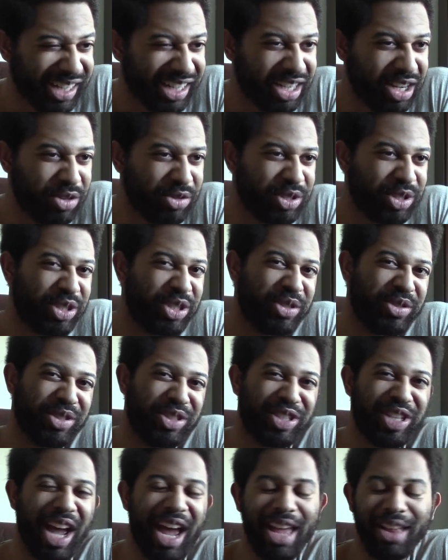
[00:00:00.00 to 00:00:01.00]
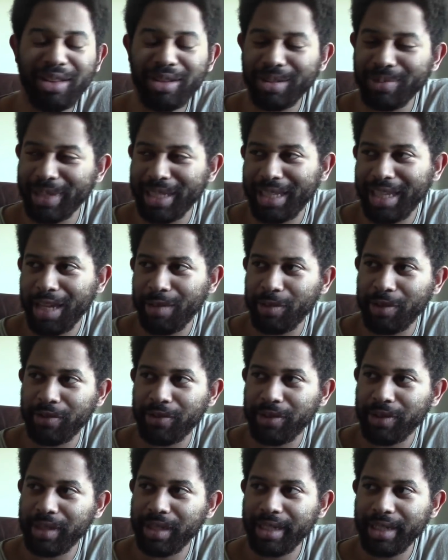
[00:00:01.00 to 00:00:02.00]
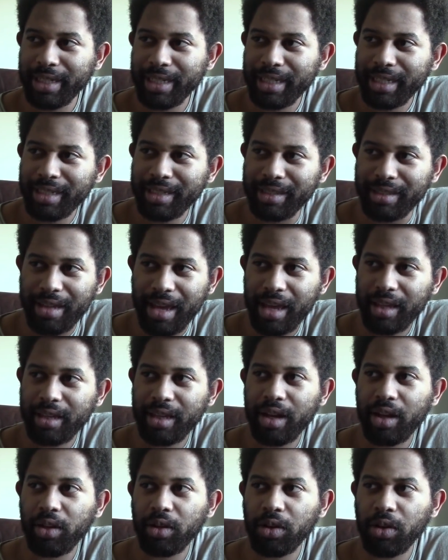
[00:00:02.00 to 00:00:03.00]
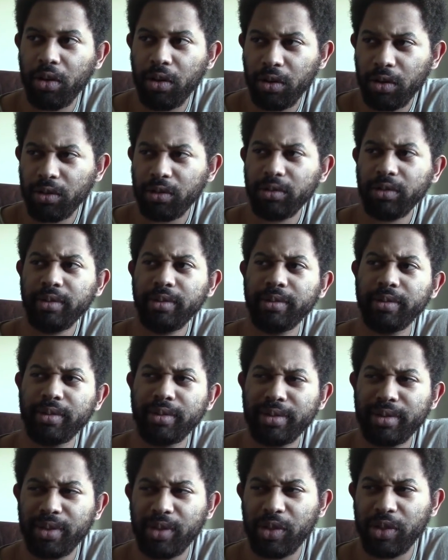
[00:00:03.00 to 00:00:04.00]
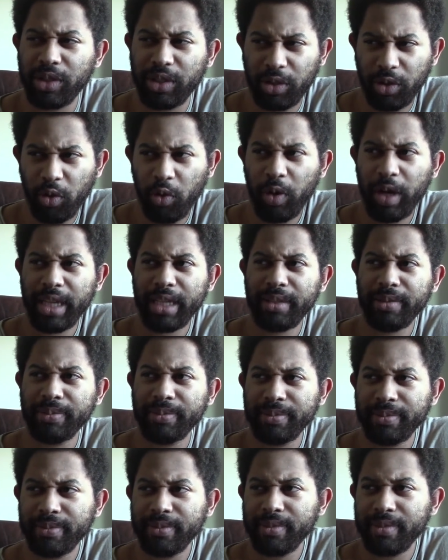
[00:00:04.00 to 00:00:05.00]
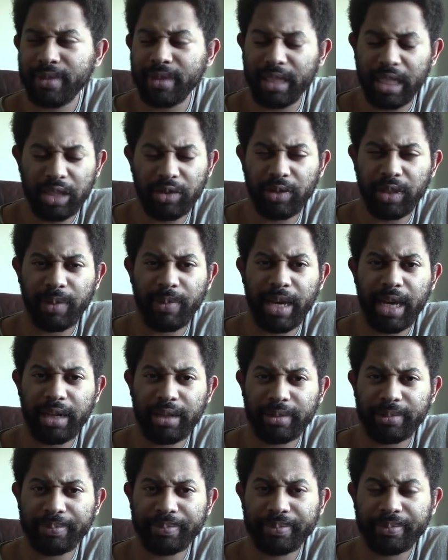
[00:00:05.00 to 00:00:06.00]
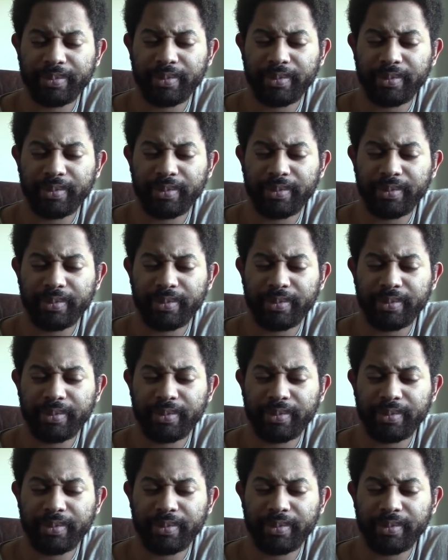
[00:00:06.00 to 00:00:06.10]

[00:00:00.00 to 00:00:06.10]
closer to a child, by the name of Danielle Cohn. Or is it Coin? Doesn't really matter.